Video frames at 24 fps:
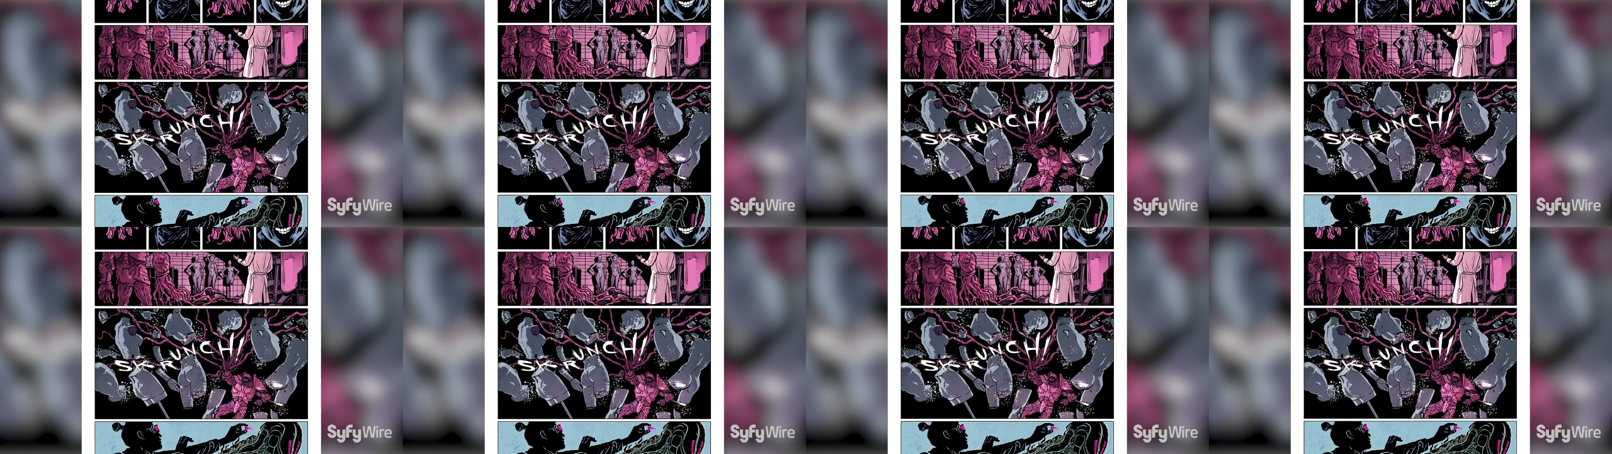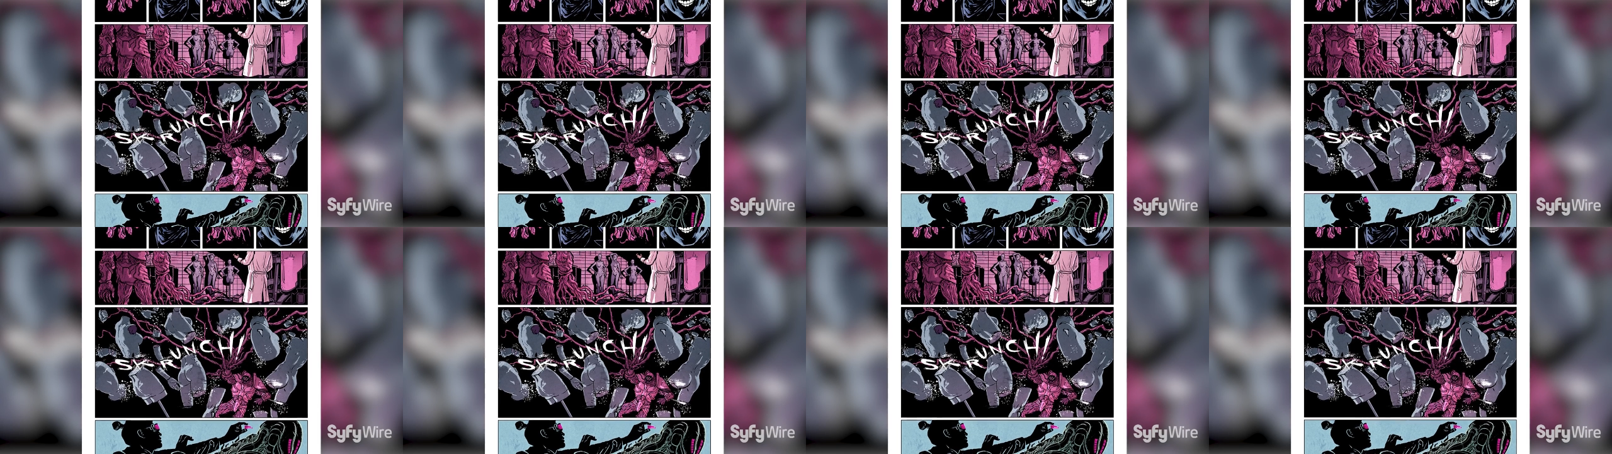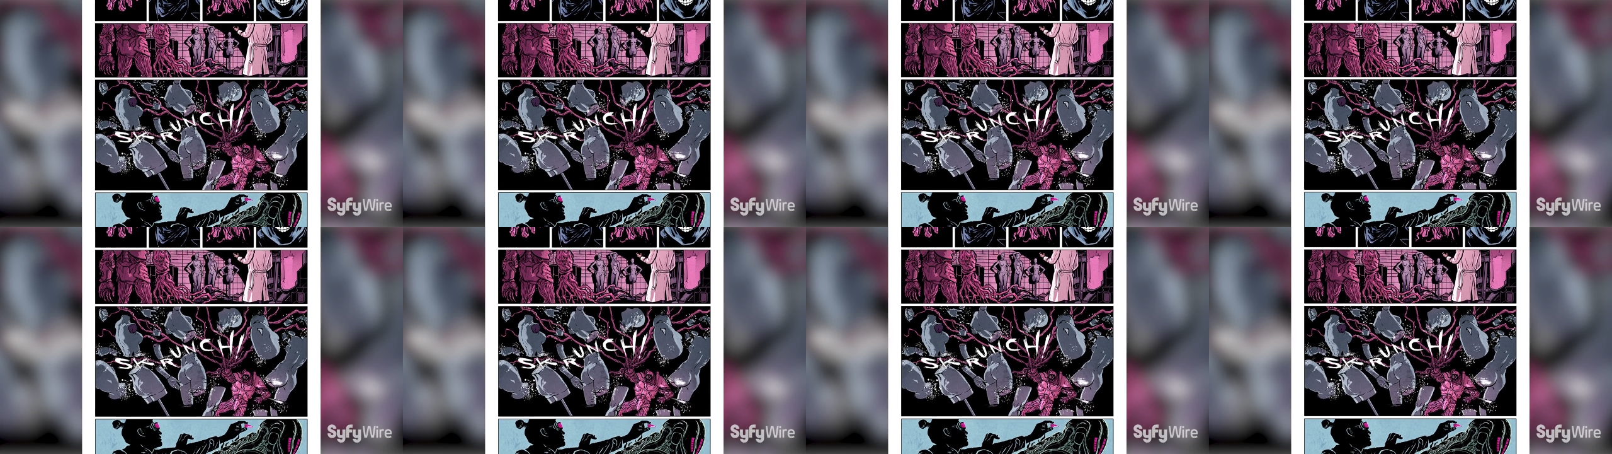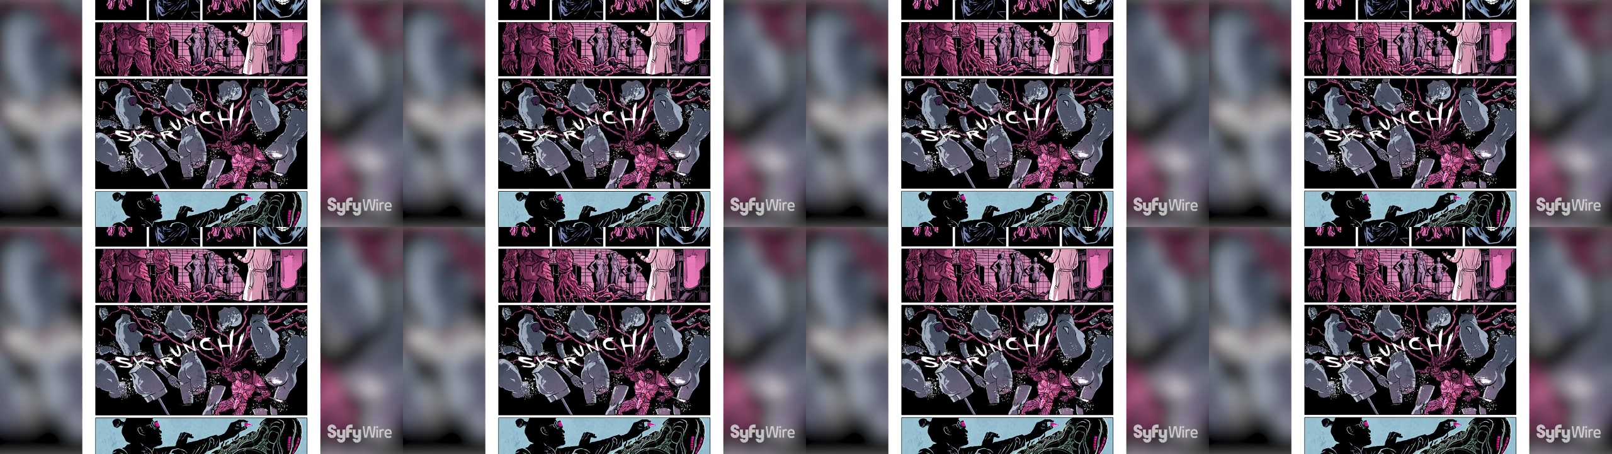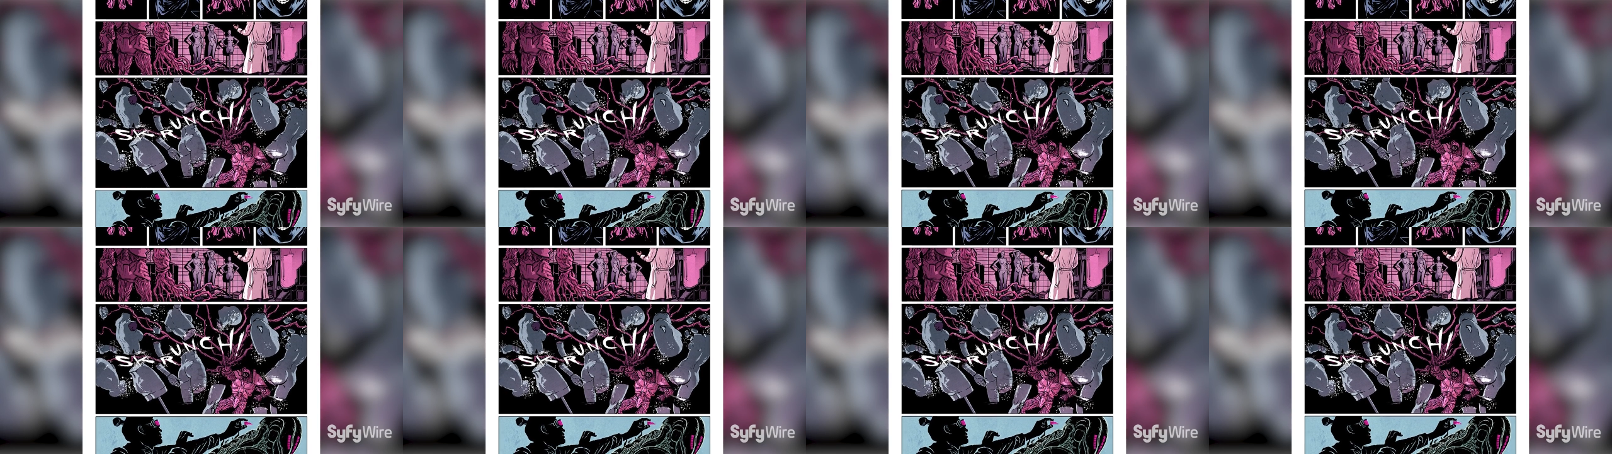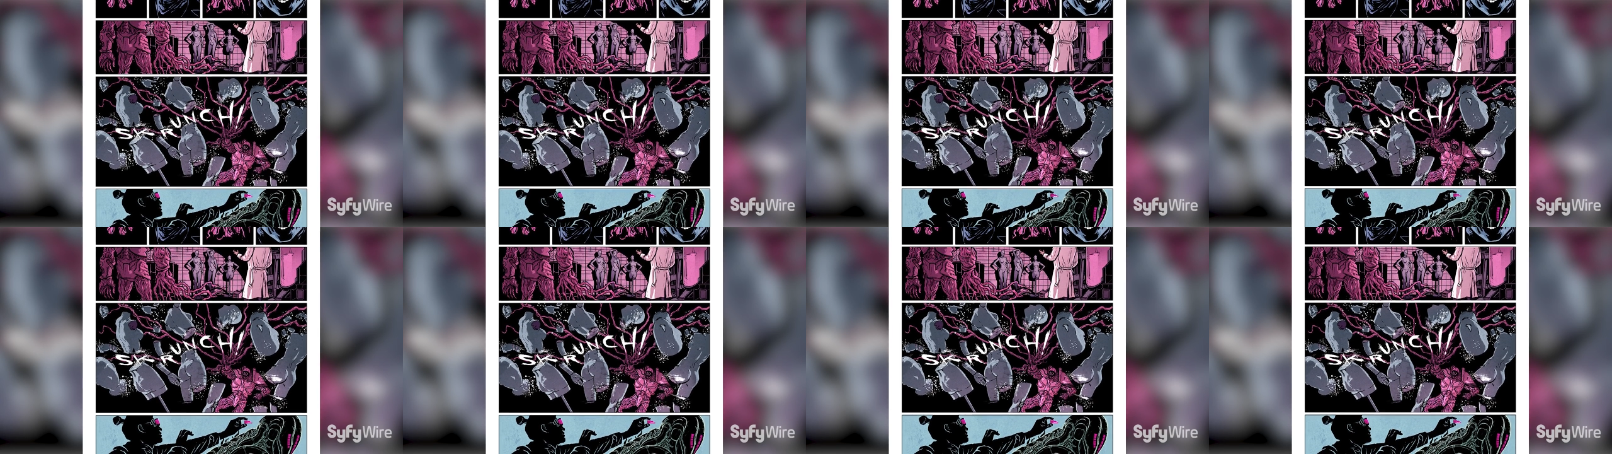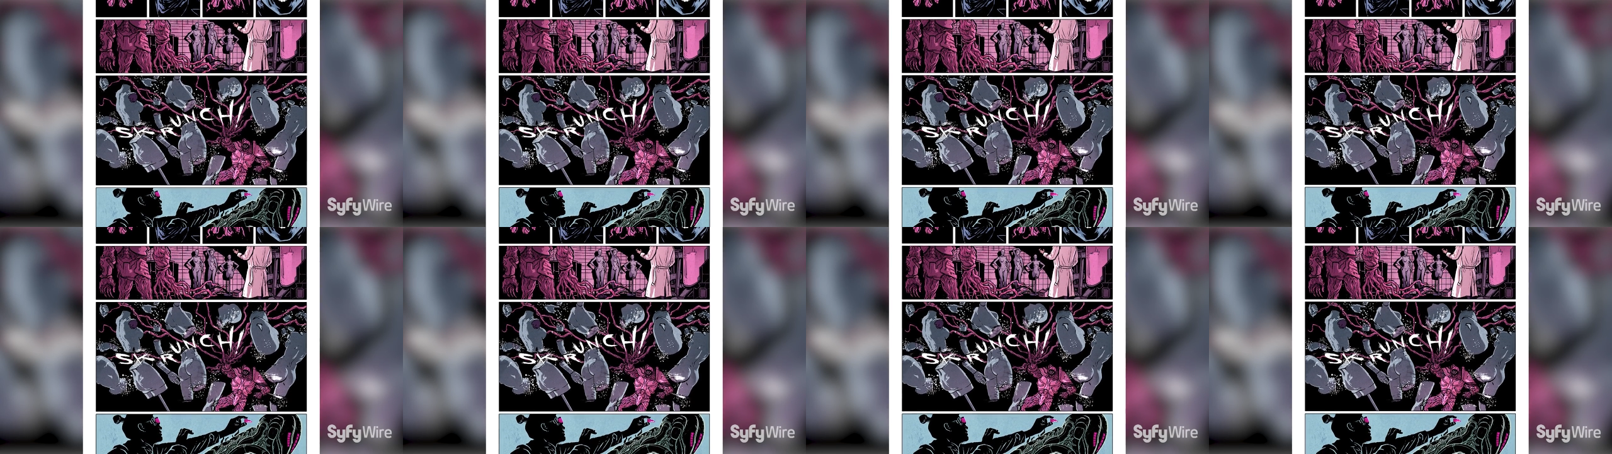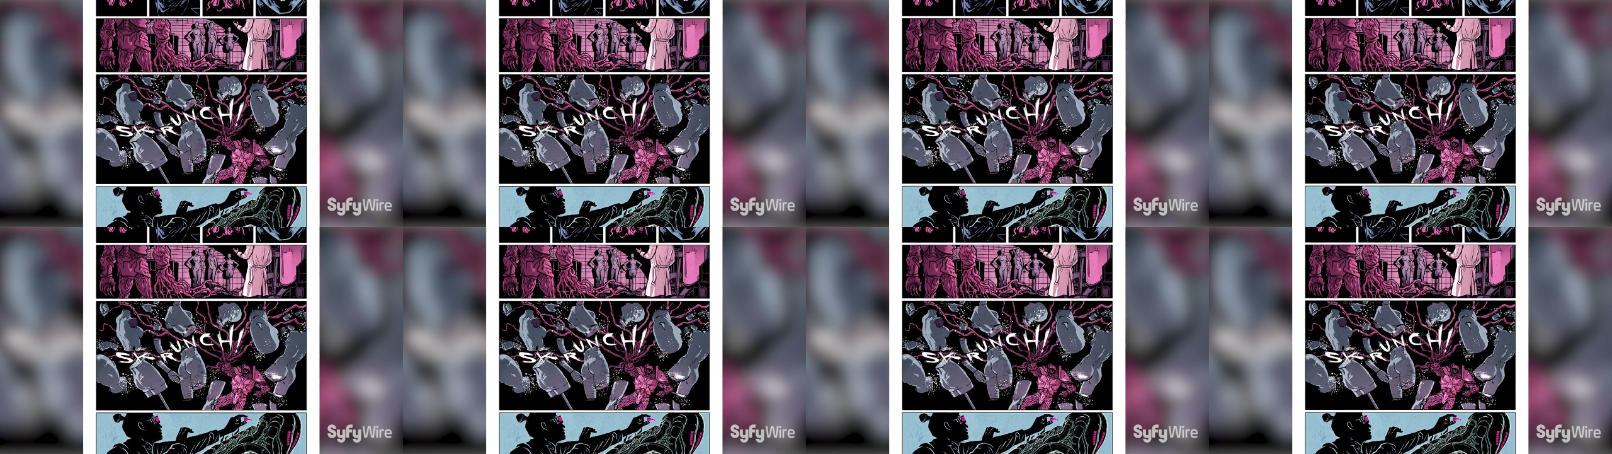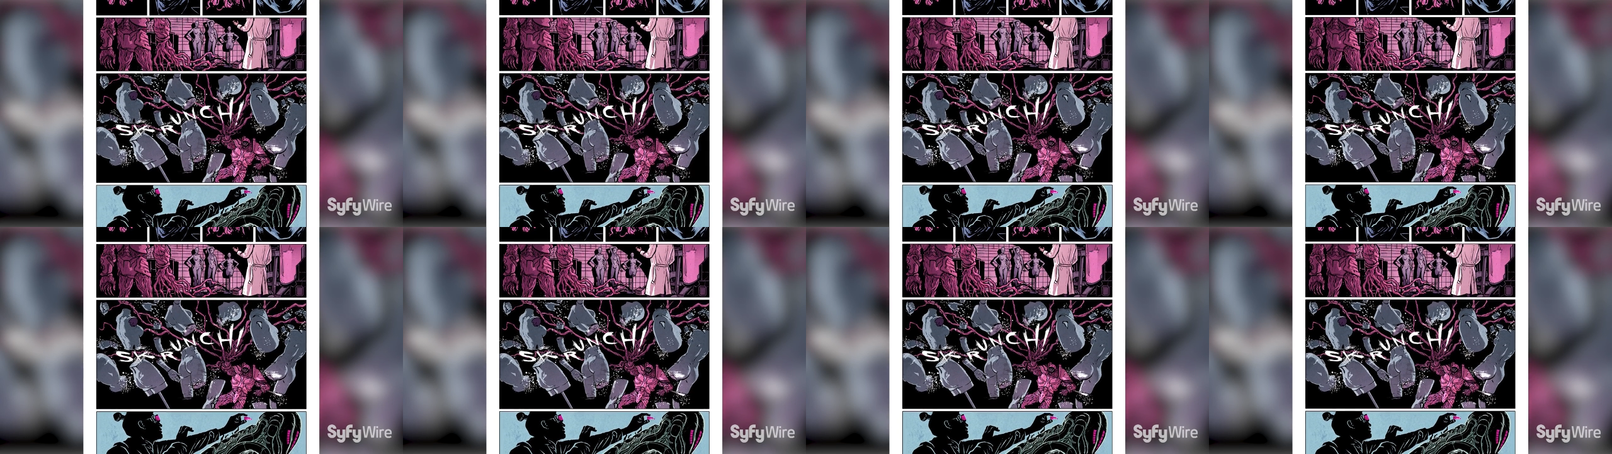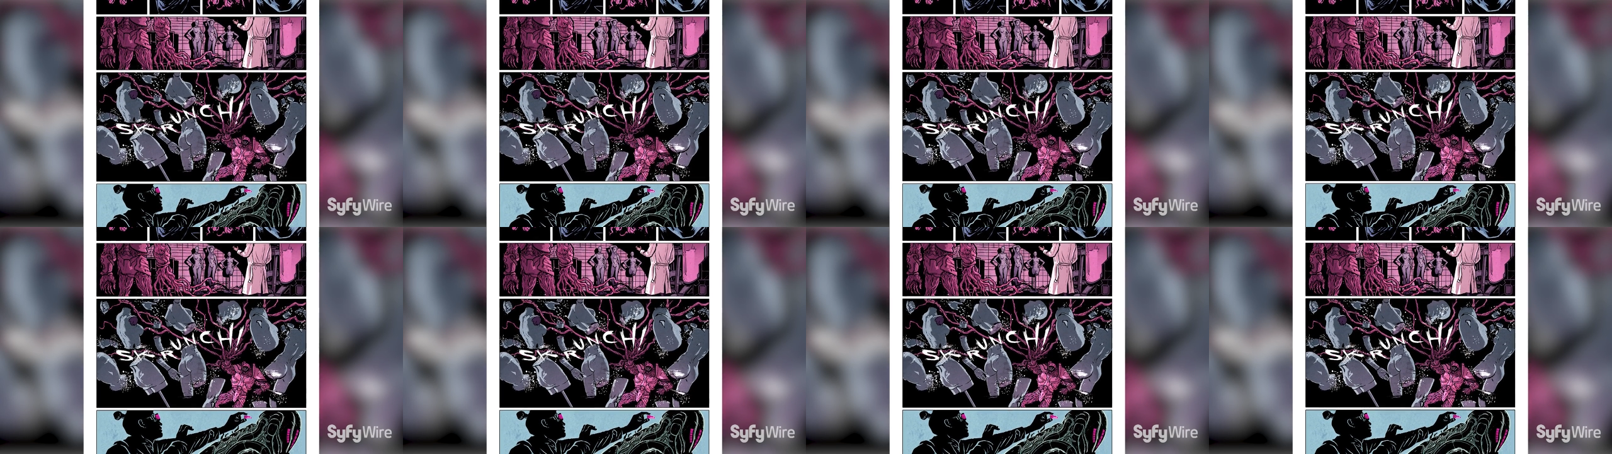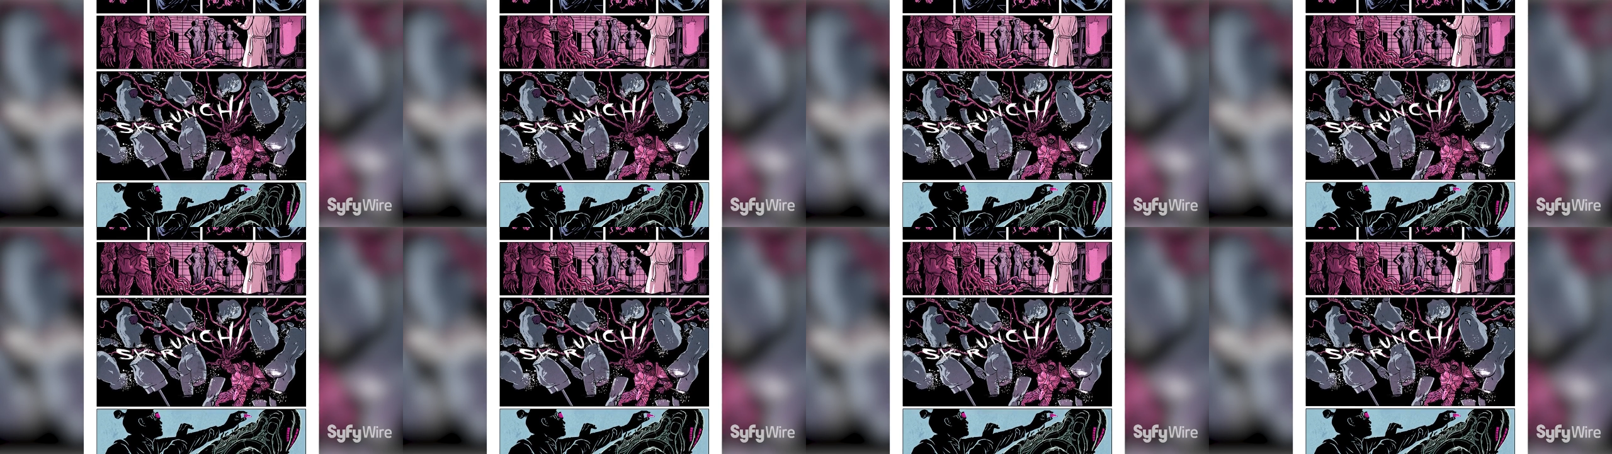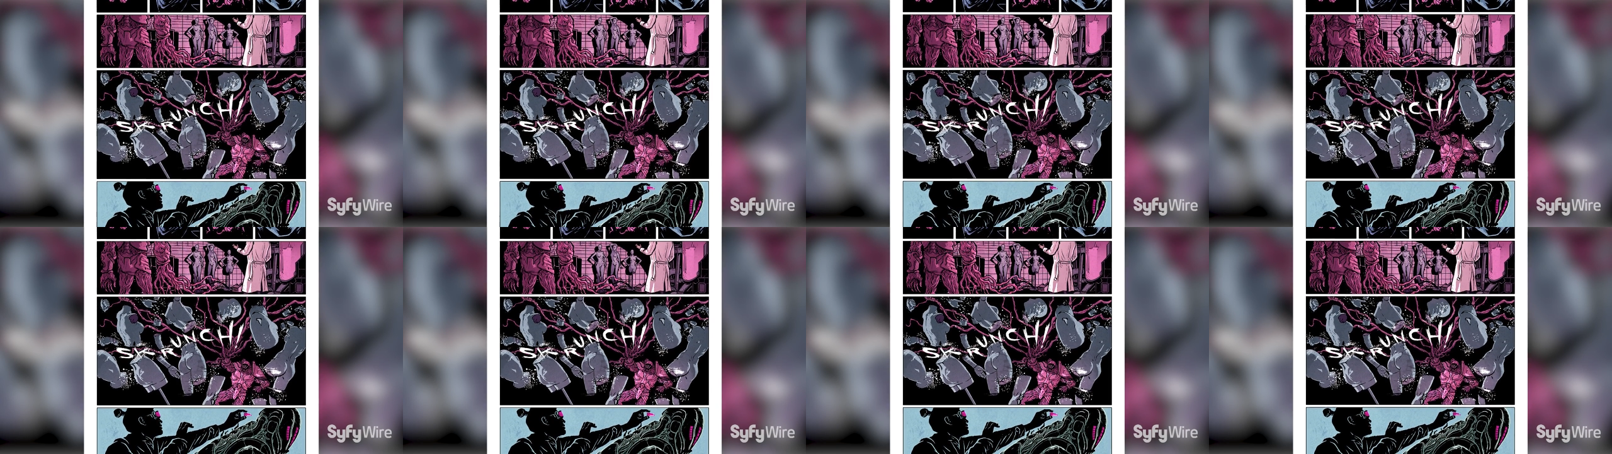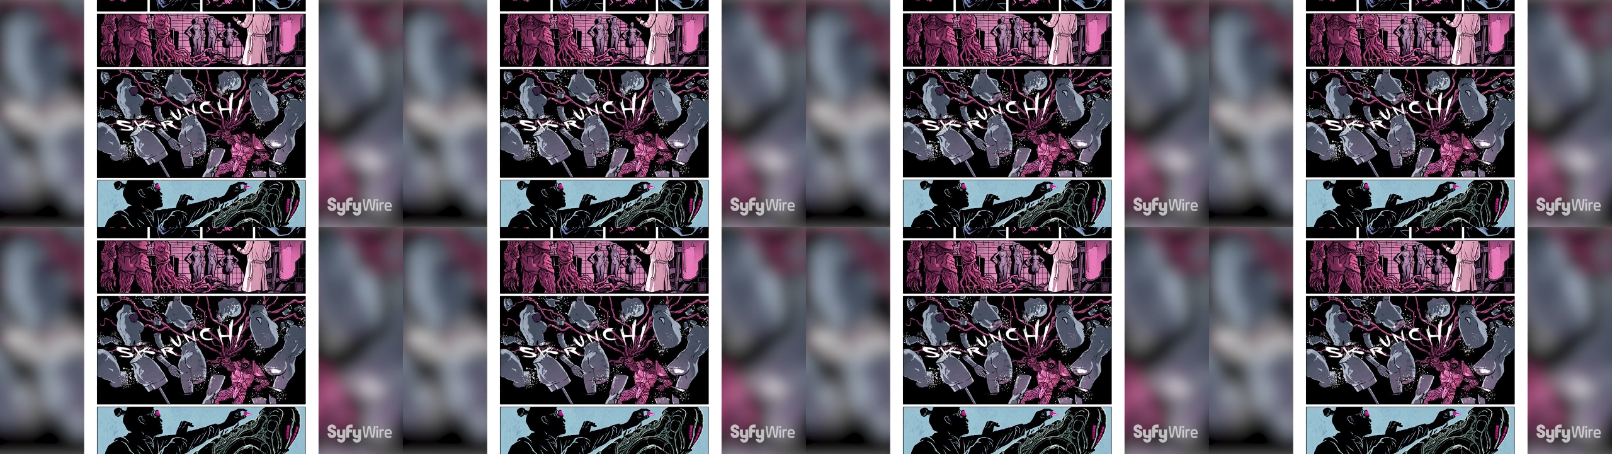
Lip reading: Nobody's mouth can be seen.